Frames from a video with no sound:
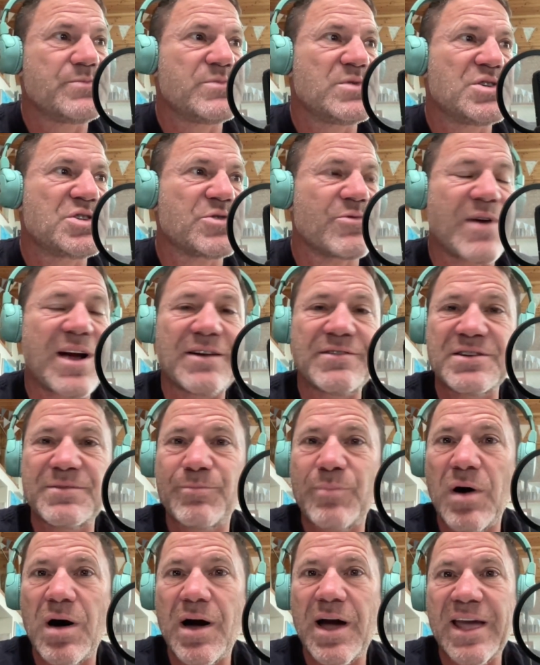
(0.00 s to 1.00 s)
surrounded
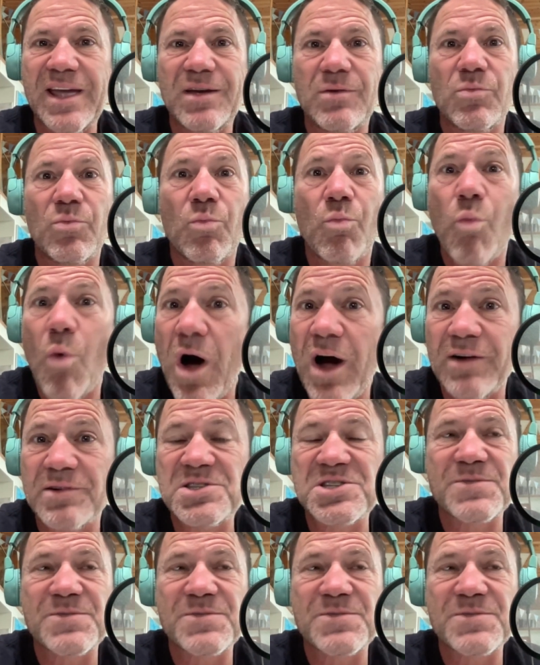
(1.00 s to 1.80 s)
by wild